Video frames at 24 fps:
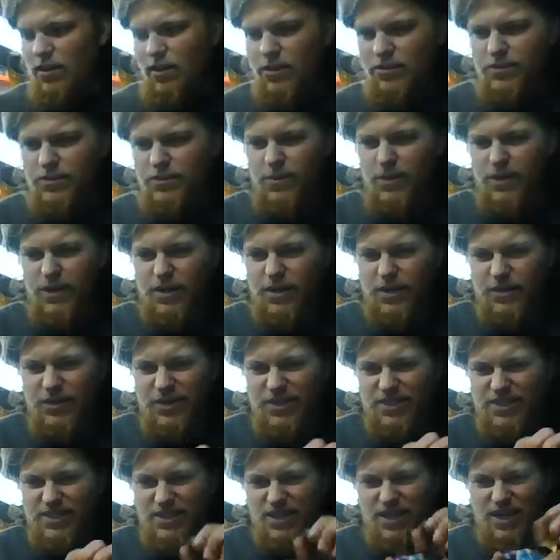I'll do a
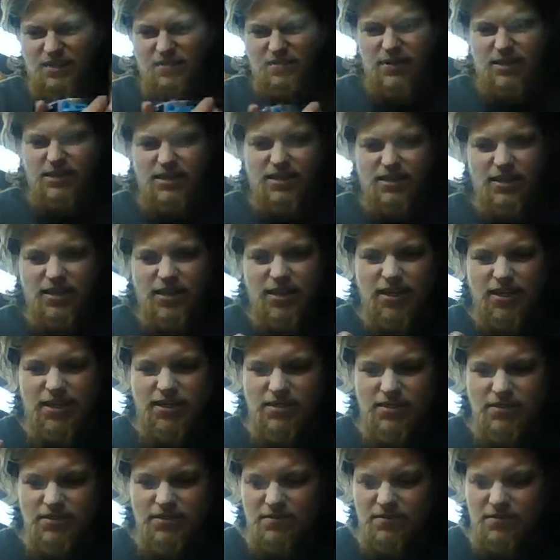quick side-by-side.